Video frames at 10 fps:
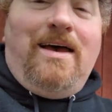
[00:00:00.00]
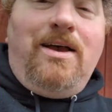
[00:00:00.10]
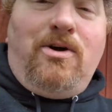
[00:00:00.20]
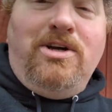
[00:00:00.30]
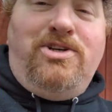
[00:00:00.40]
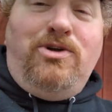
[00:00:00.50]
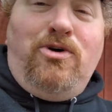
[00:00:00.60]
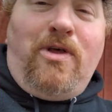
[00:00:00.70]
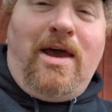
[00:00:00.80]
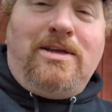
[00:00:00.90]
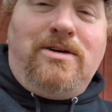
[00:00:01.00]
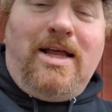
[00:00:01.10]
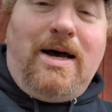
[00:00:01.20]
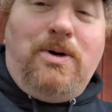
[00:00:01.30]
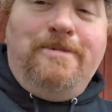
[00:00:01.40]
Chris, you know the answer to
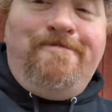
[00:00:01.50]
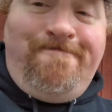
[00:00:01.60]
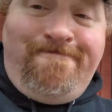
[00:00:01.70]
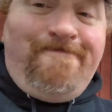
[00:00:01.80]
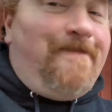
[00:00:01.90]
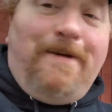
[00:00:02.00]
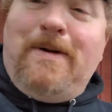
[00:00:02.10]
that one. I'm